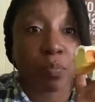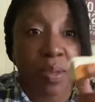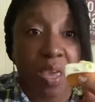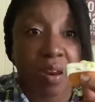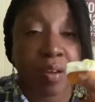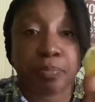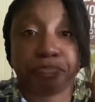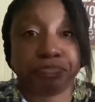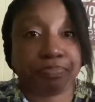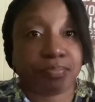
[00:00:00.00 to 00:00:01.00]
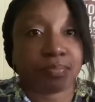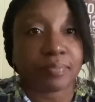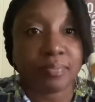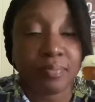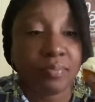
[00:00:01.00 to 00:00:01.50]
pick it up,
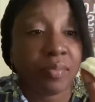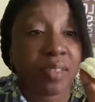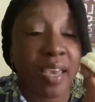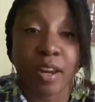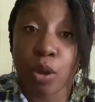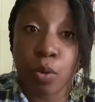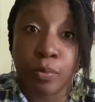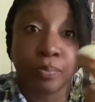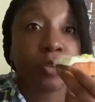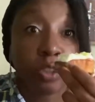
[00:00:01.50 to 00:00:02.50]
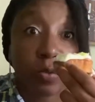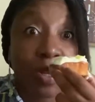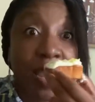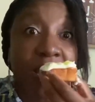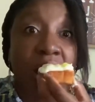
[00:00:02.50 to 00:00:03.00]
take it home. You will
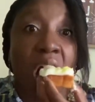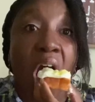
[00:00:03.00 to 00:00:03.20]
like it.